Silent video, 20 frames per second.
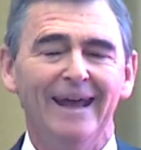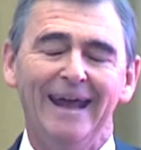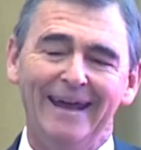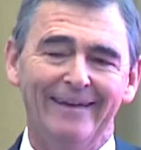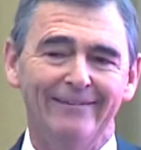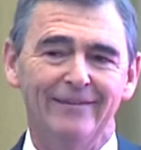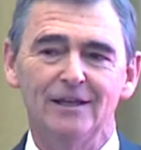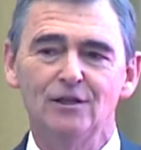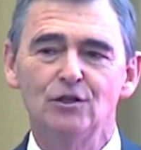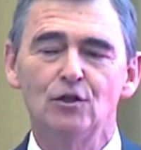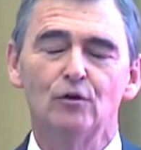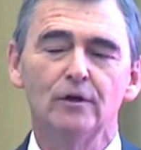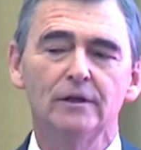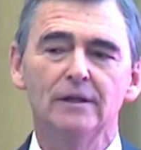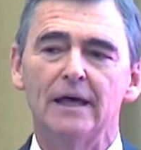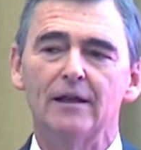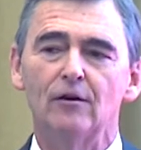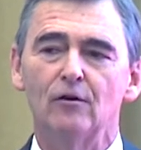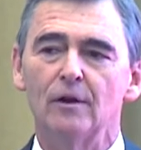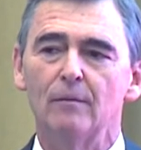and they're doing
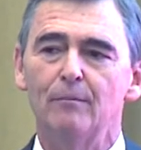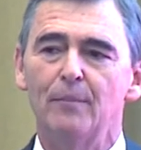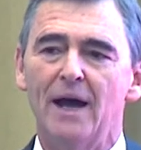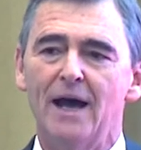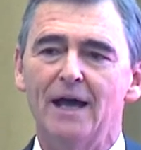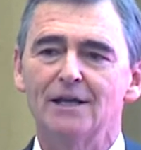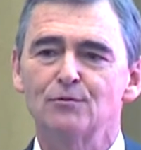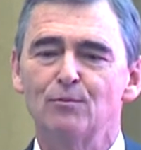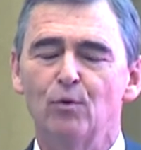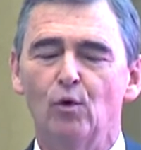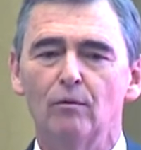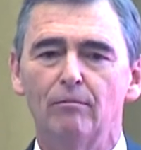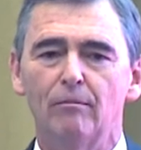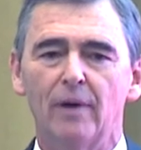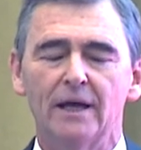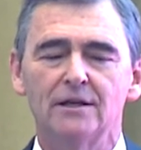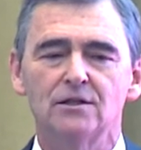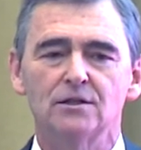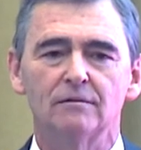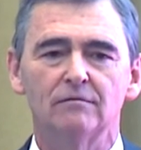that on a passport
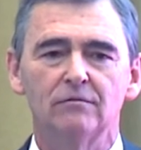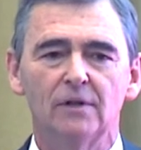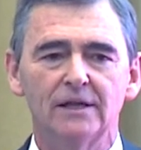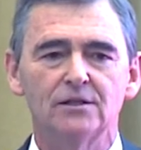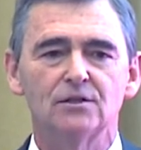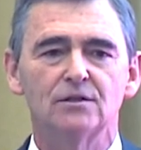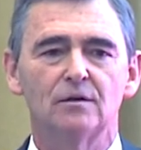base of less